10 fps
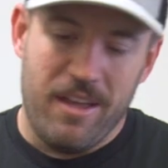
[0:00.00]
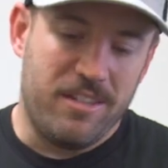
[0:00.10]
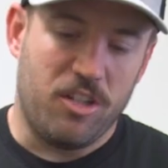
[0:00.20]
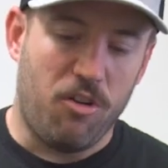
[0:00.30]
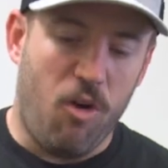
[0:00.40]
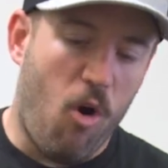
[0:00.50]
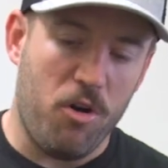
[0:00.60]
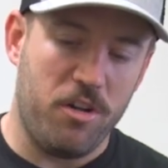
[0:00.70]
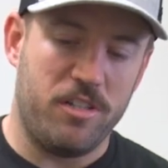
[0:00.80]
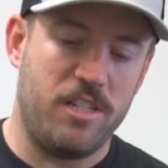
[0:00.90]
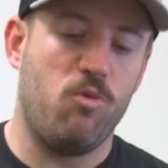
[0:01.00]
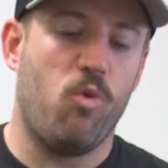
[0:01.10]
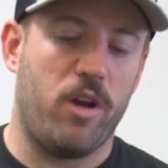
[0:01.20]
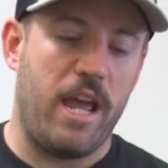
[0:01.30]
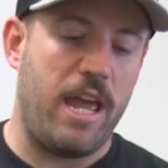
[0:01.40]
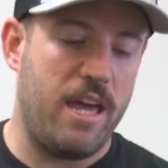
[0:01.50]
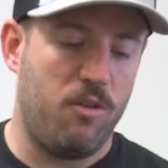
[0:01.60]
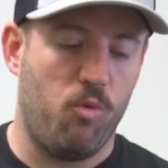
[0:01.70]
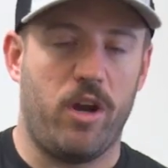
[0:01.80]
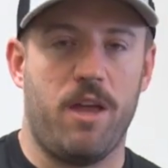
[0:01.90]
it's a little harder to see what I
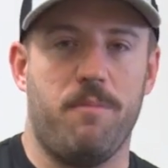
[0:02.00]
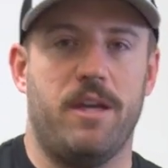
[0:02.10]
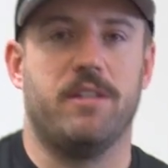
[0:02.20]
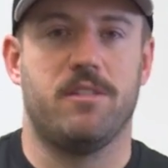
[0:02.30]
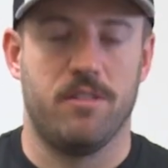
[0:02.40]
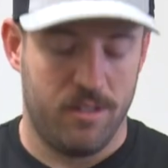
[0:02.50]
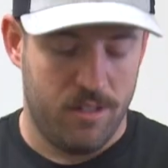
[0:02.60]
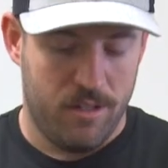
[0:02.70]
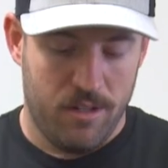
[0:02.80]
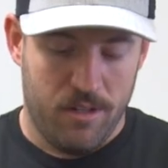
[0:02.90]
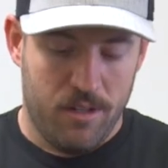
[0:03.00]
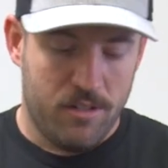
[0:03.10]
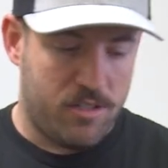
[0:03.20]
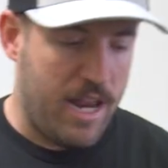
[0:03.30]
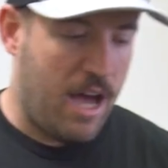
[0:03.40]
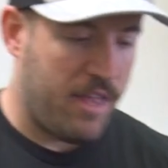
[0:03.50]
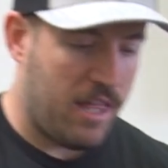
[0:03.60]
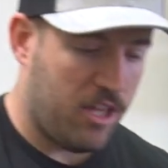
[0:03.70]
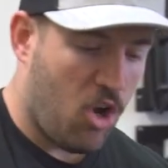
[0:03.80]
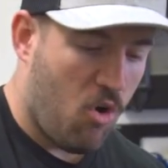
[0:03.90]
hit and what I missed. So now
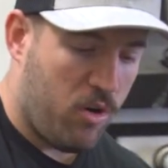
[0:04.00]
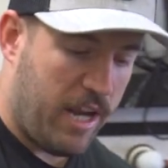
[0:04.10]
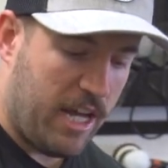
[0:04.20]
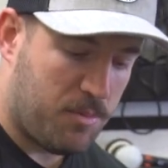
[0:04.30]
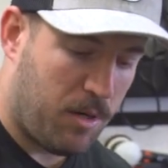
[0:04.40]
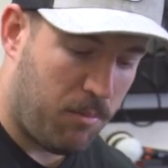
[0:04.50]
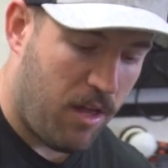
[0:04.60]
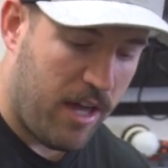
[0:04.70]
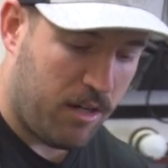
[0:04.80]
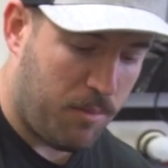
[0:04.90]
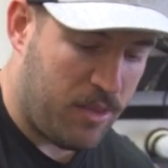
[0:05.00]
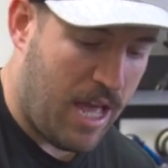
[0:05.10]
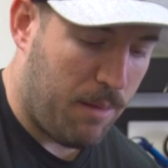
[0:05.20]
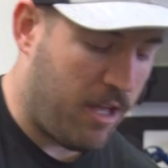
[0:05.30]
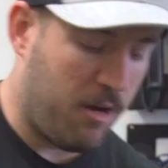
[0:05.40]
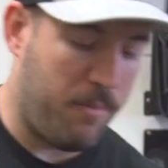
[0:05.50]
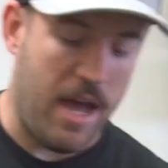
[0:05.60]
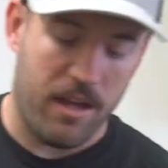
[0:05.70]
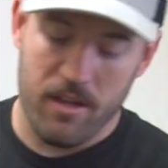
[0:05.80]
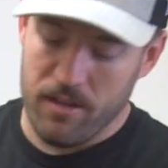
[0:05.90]
that the coating has been applied, I'm gonna put the applicator
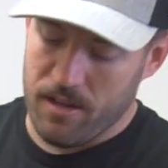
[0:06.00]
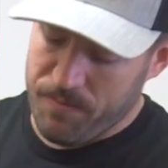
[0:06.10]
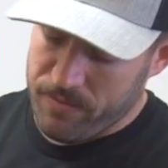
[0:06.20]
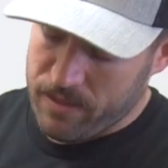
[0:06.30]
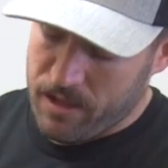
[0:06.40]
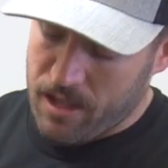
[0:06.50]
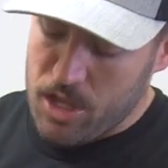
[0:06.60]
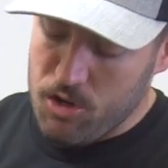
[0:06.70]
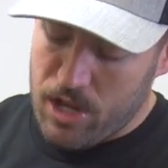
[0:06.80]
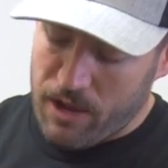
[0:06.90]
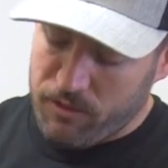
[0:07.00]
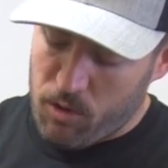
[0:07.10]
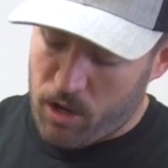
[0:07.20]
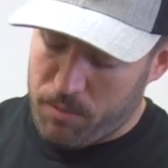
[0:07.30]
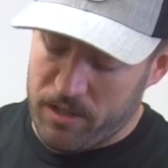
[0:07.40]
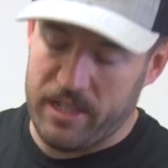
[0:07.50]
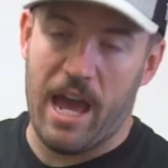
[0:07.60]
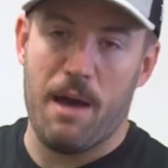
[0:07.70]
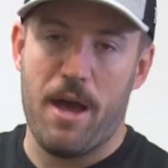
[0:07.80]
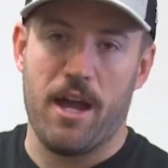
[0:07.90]
back. You definitely wanna put the
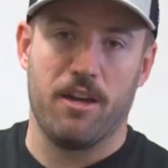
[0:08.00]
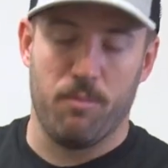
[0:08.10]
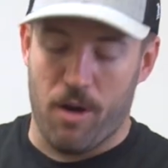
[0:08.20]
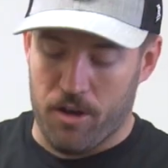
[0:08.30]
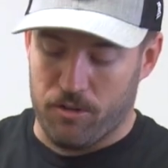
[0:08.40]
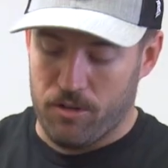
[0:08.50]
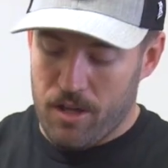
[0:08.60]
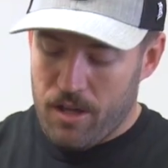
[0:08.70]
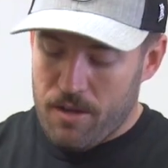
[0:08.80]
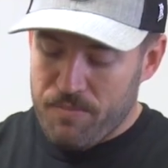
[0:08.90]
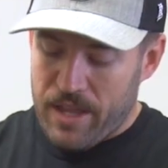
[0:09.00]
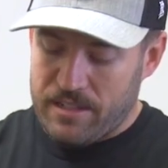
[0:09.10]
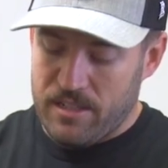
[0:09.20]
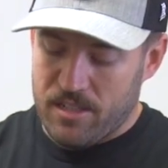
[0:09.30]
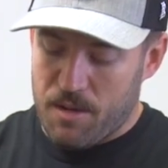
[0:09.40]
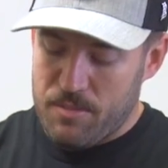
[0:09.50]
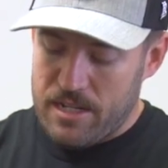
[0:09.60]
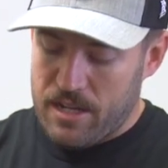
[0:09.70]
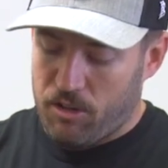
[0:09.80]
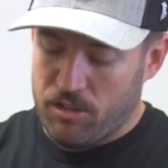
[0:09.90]
cap back in the bottle. I see some
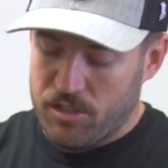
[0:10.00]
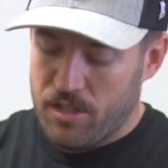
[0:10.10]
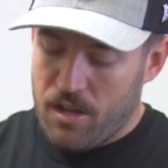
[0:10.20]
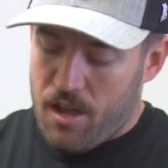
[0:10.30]
detailers